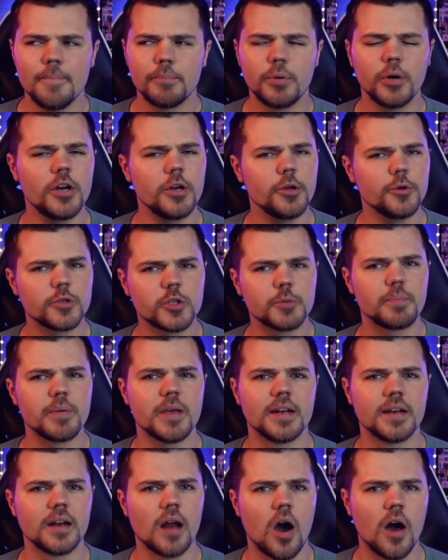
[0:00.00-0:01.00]
put a new
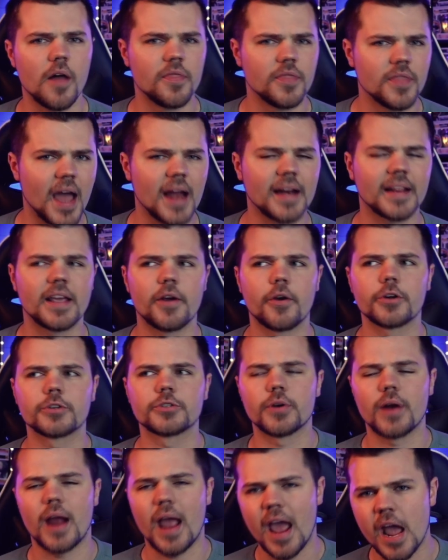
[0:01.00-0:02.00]
spin on that
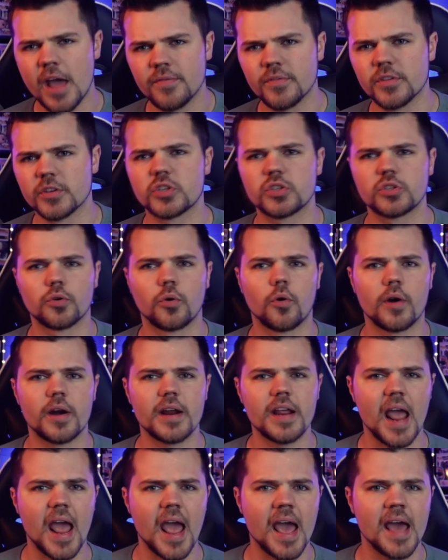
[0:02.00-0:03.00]
character and the
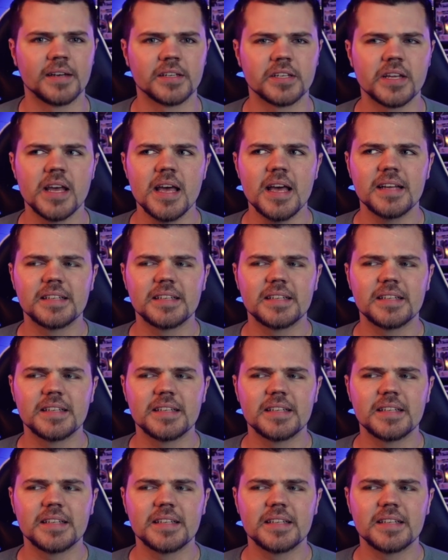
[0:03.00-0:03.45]
story and